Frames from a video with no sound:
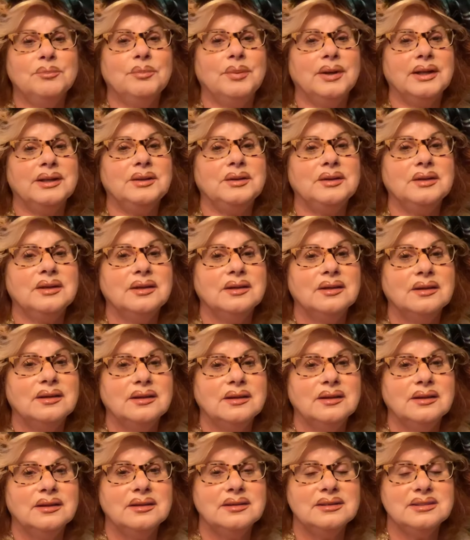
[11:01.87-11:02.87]
But
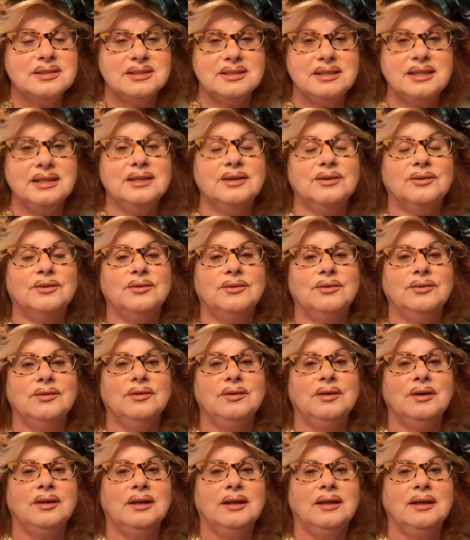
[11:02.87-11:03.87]
still,
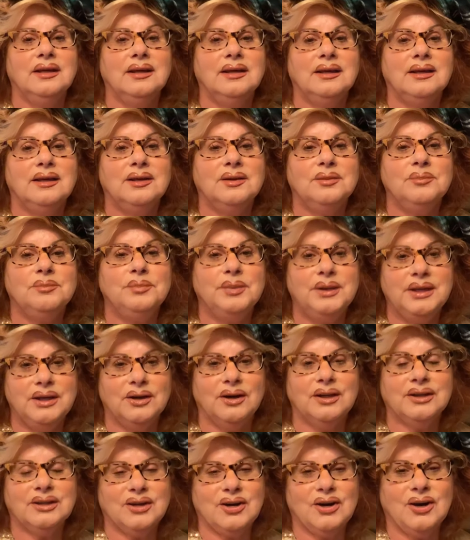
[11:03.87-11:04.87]
be
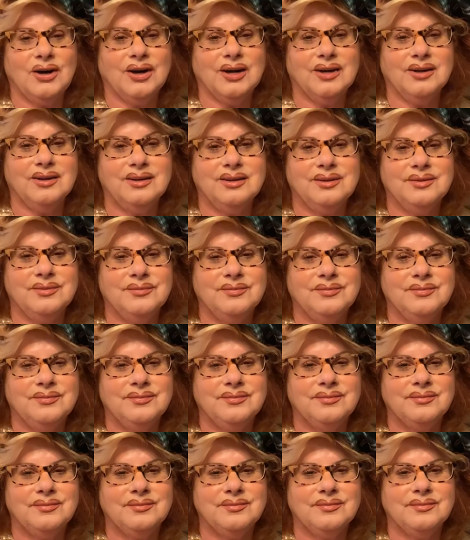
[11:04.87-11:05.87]
on guard.
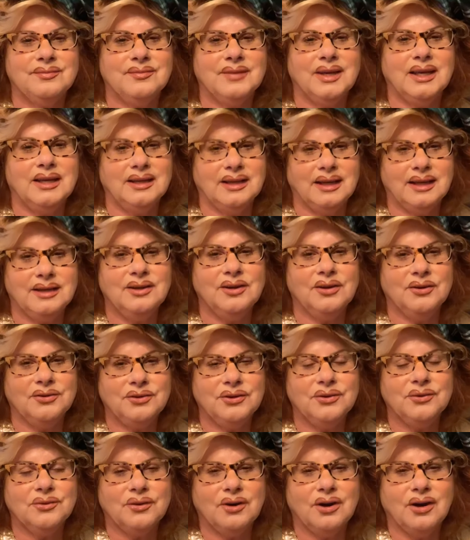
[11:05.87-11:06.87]
And I know
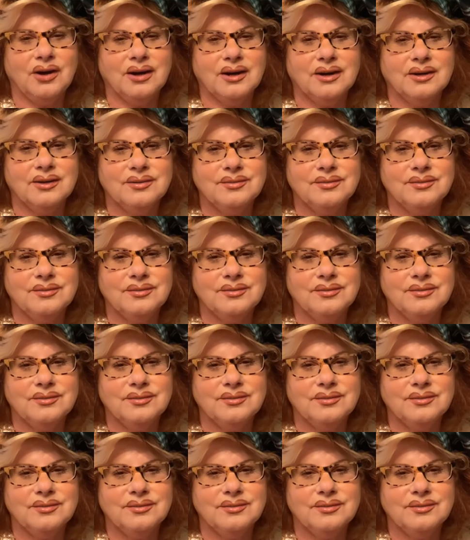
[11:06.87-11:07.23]
you are.